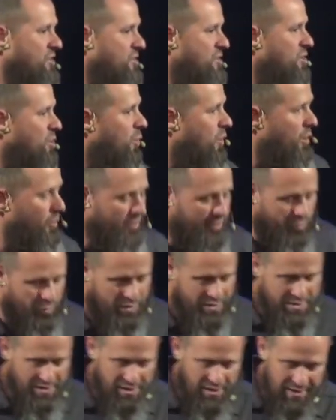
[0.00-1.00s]
And what I just
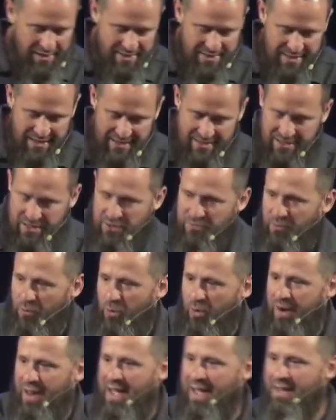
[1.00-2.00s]
quoted was
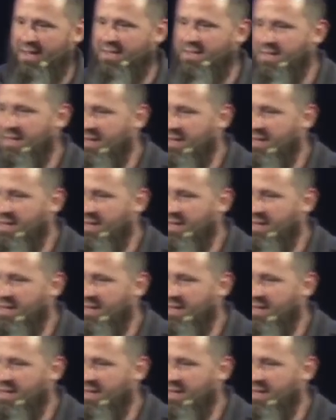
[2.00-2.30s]
Ecclesiastes 4,